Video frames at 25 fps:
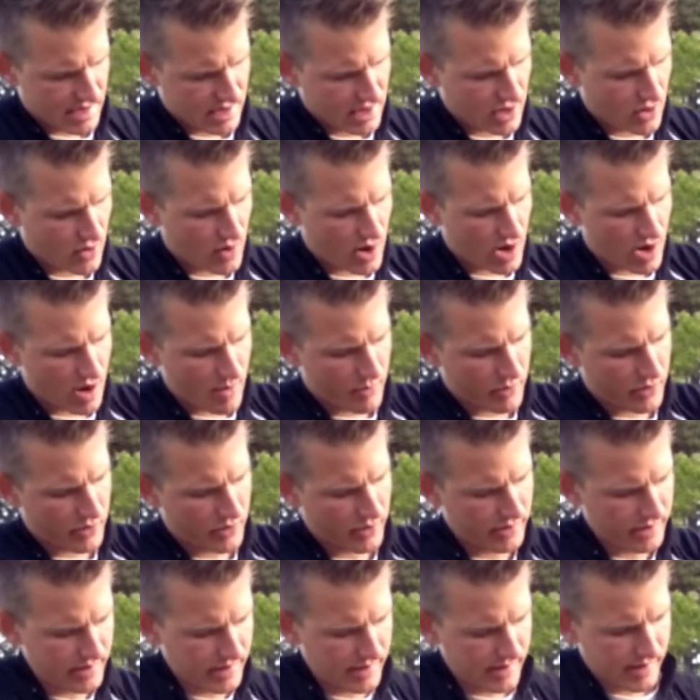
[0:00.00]
Go up,
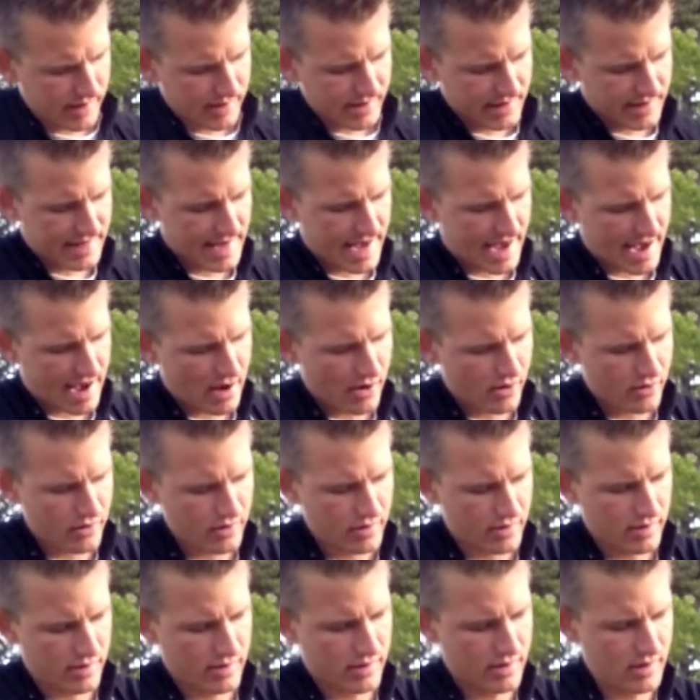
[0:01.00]
down,
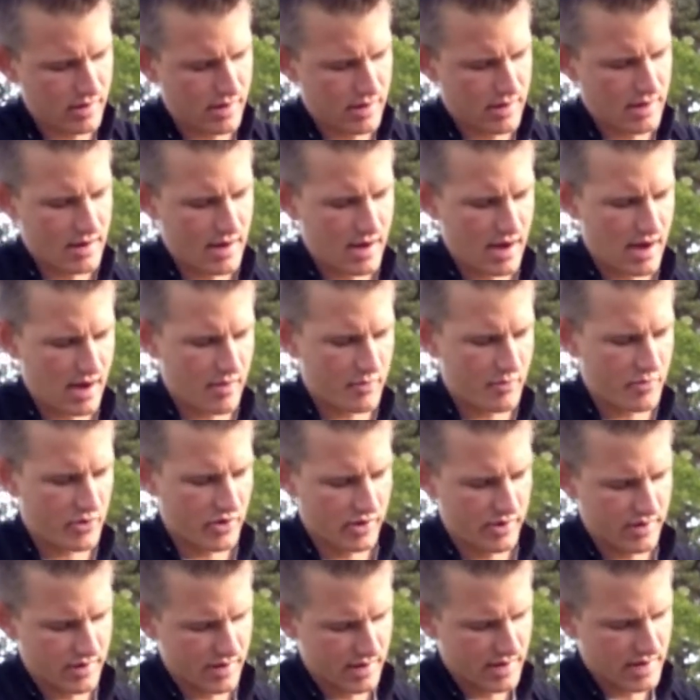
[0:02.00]
up,
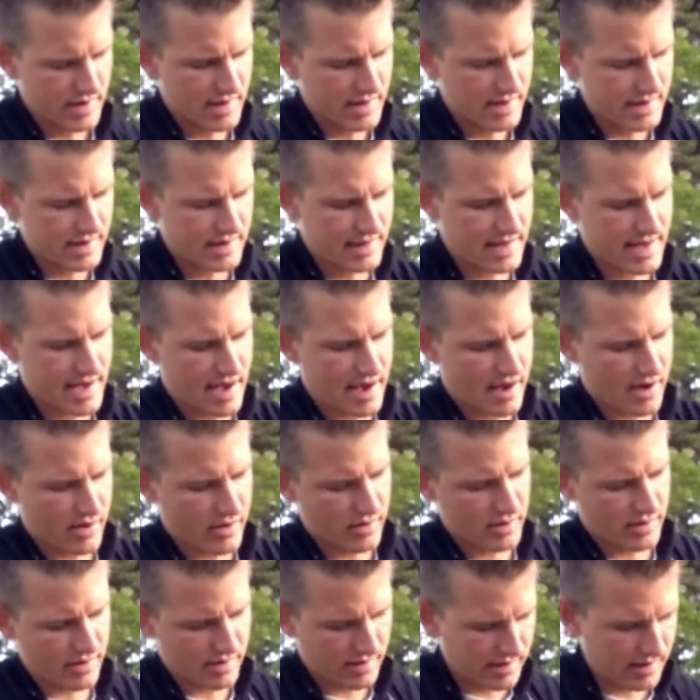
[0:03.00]

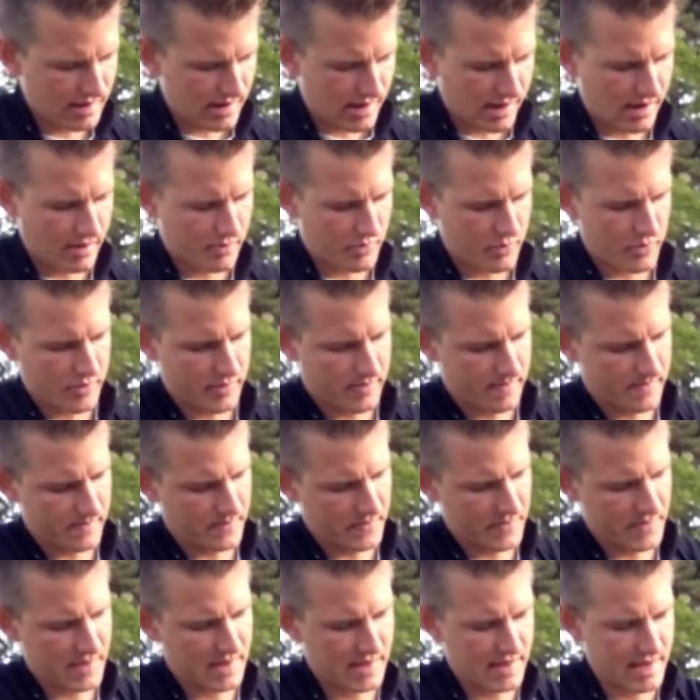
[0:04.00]
down, up,
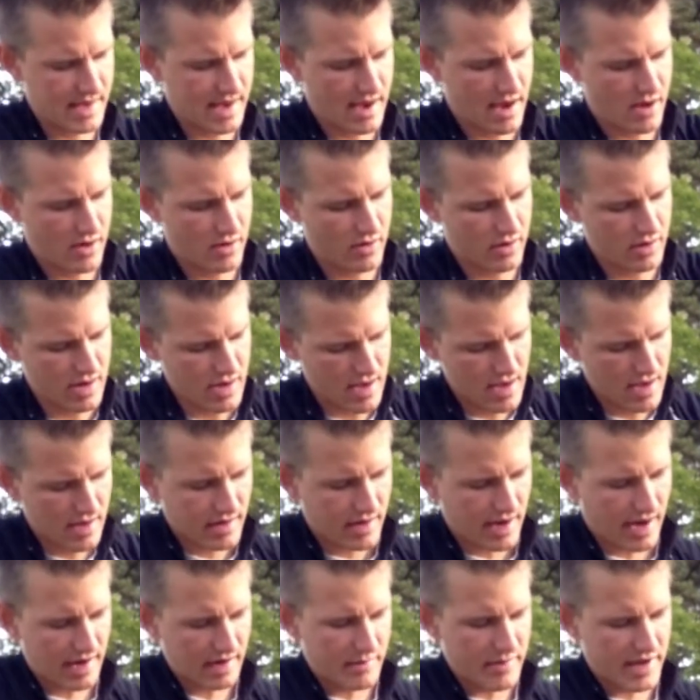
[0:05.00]
down.
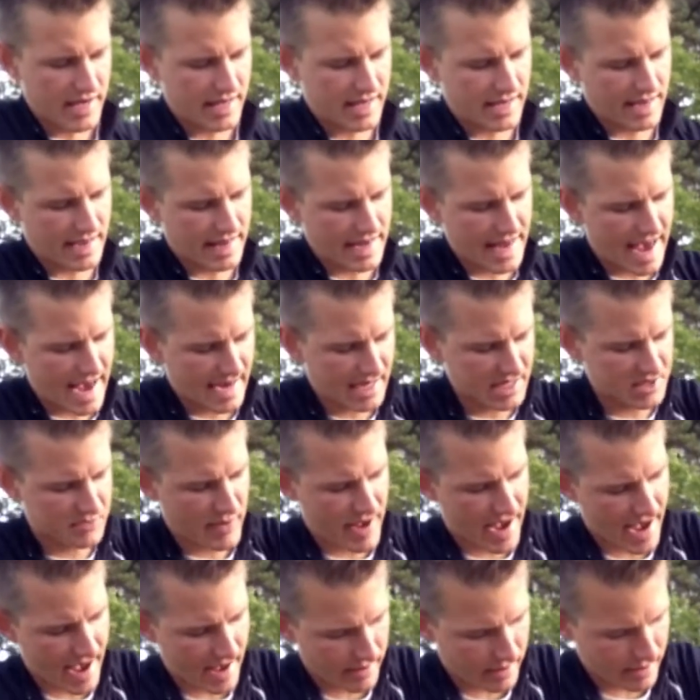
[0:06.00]
Kind of making an X
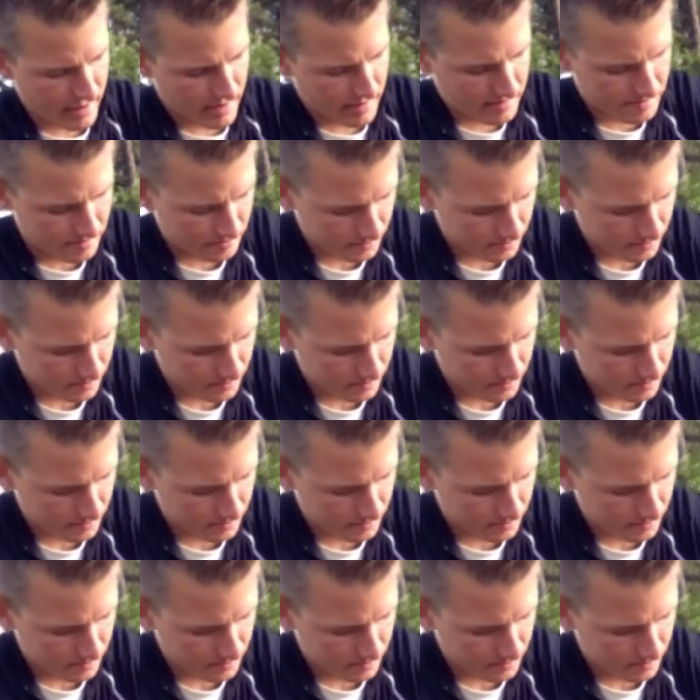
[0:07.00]
pattern